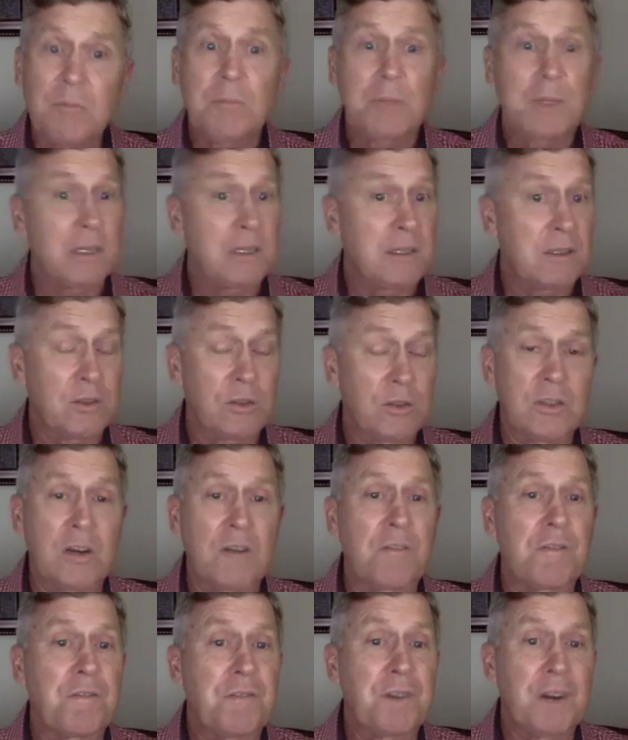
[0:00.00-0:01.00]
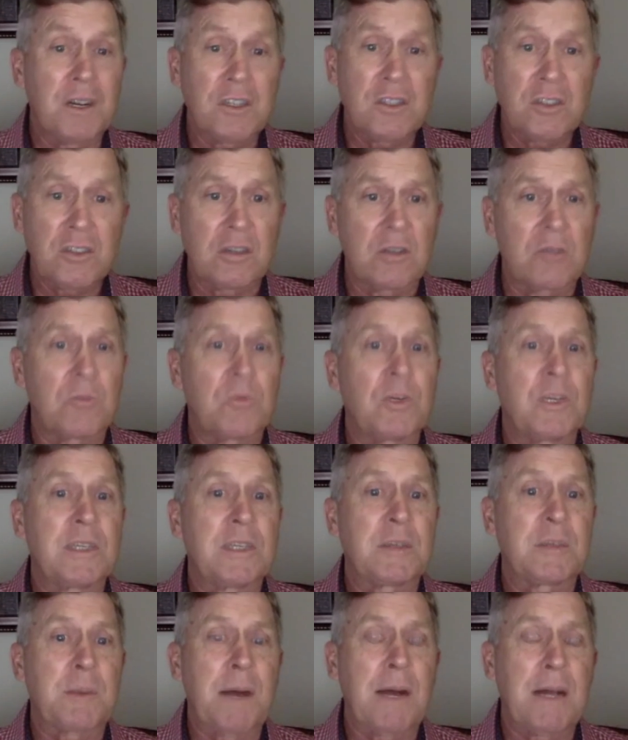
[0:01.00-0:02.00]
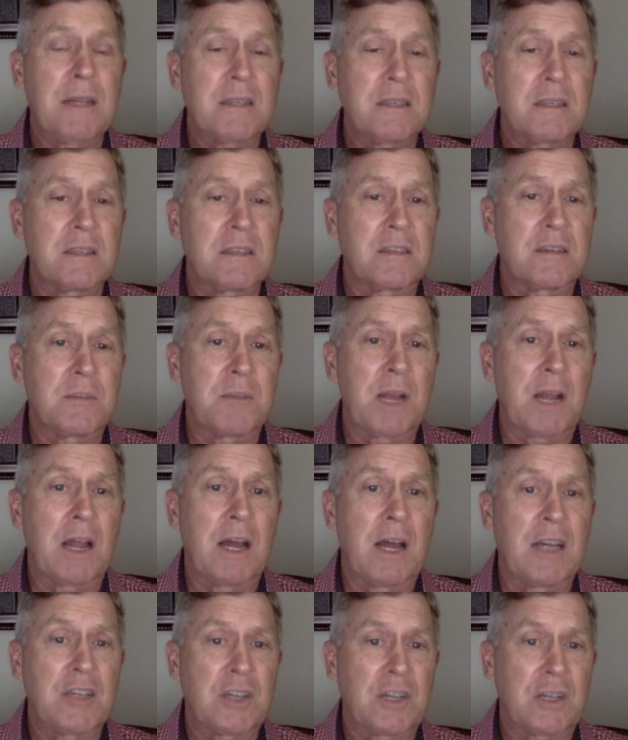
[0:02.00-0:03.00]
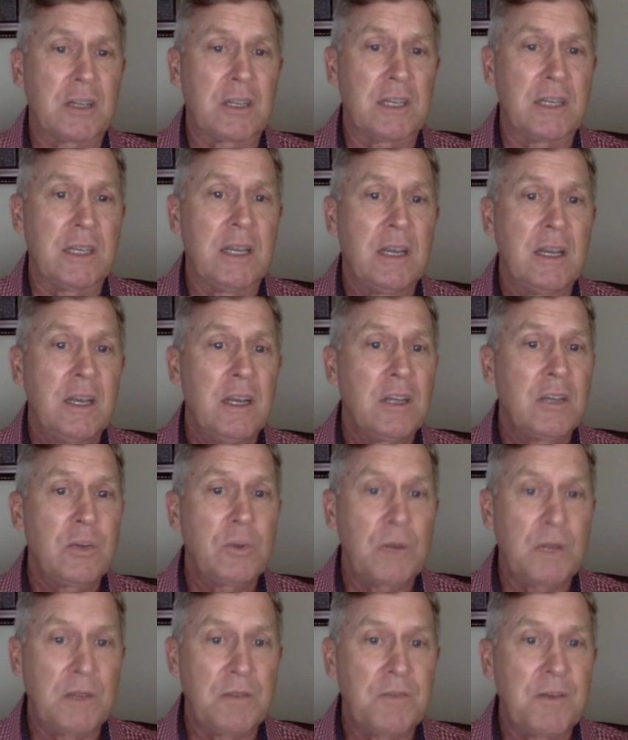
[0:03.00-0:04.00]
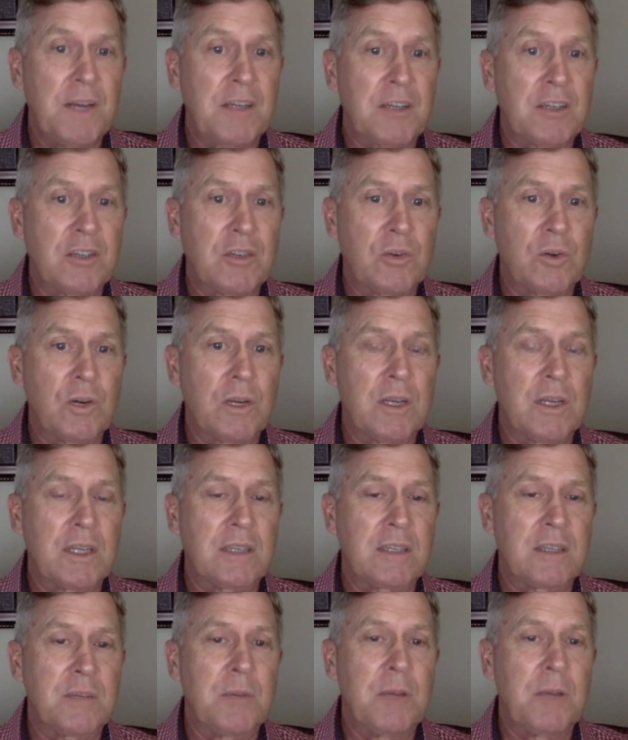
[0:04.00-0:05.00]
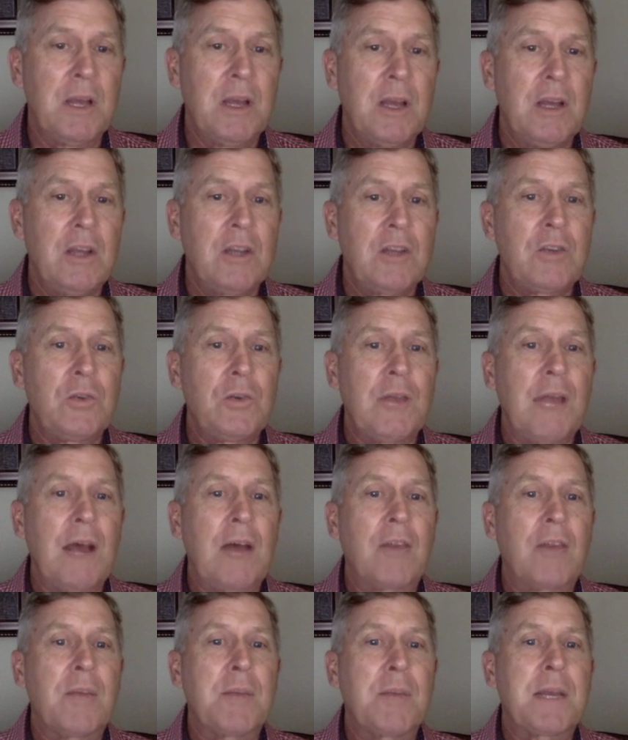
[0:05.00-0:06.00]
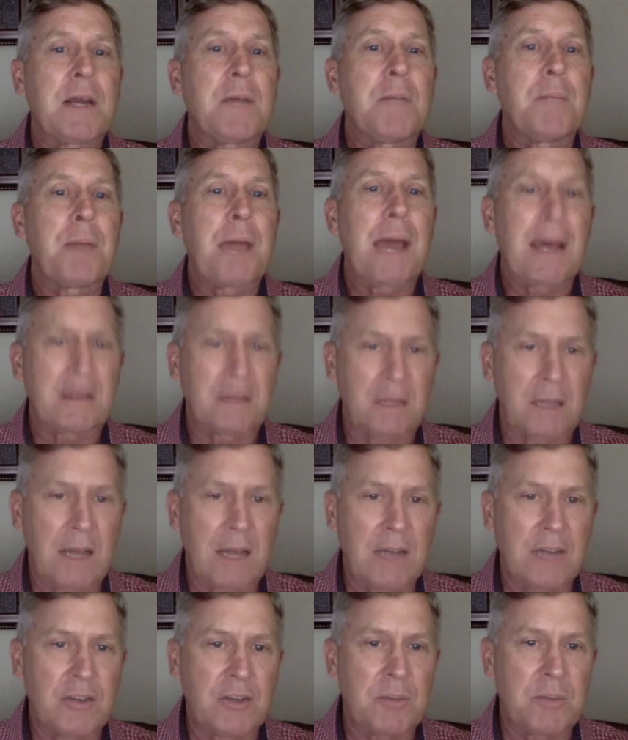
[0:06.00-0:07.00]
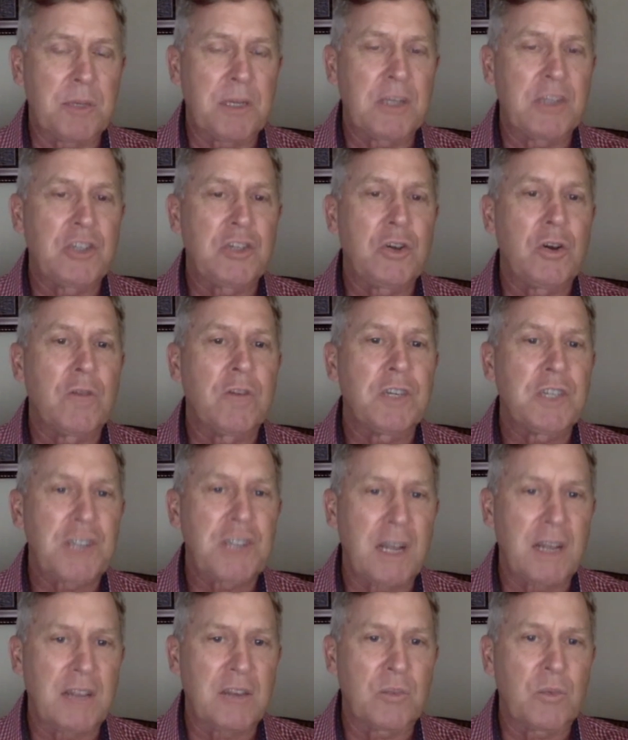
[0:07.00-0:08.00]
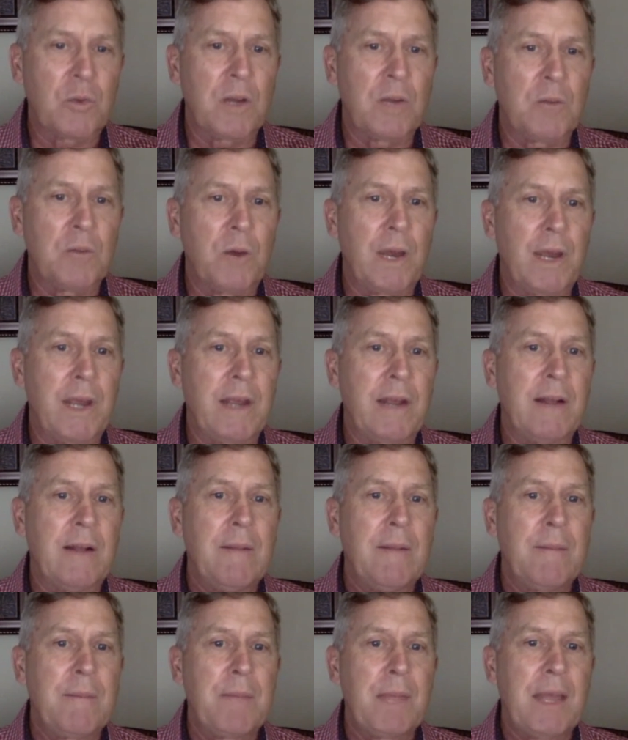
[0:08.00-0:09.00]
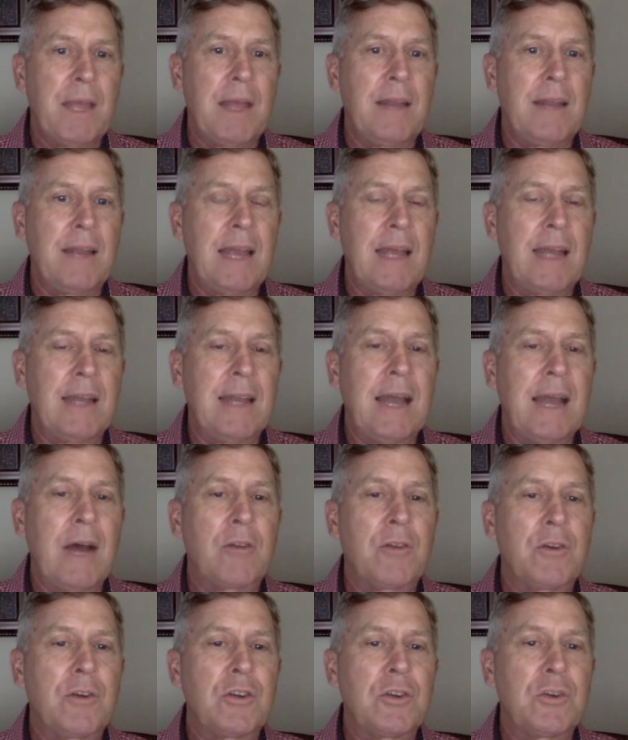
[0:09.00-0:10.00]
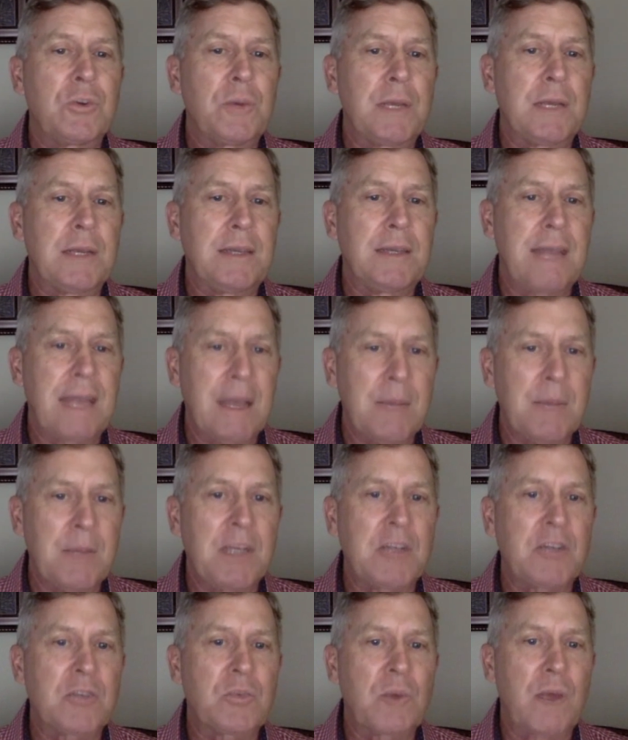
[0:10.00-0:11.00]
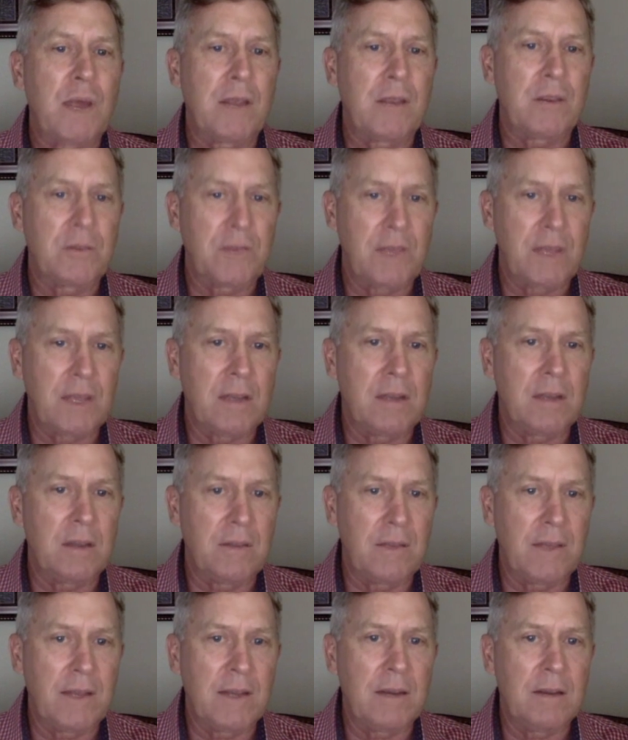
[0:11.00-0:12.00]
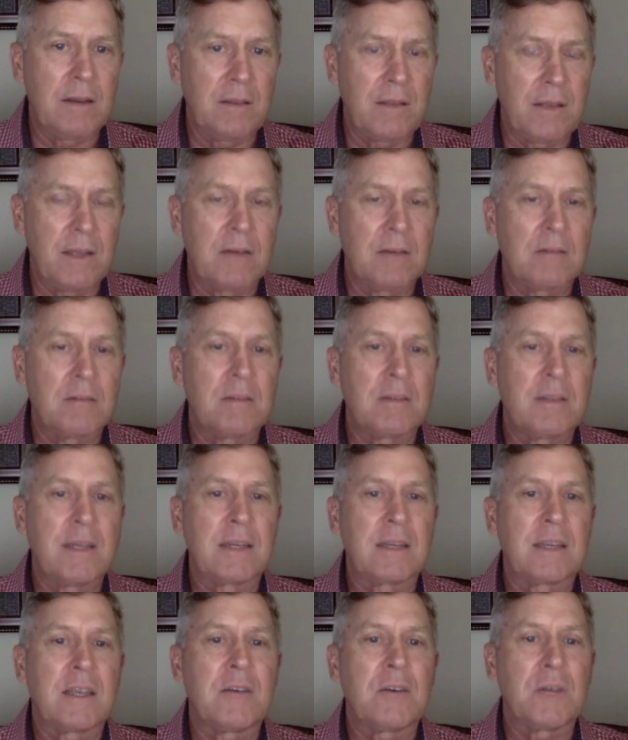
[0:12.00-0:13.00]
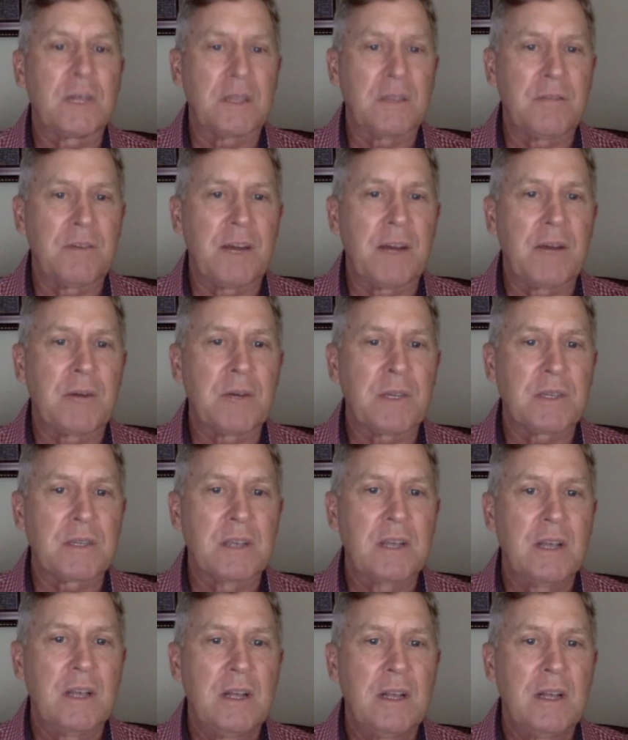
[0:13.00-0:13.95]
because those are functional responses immunologically to an infectious organism, to now they become pathologic because you overshot the runway and, and now they're doing damage rather than, than, than, than killing the virus.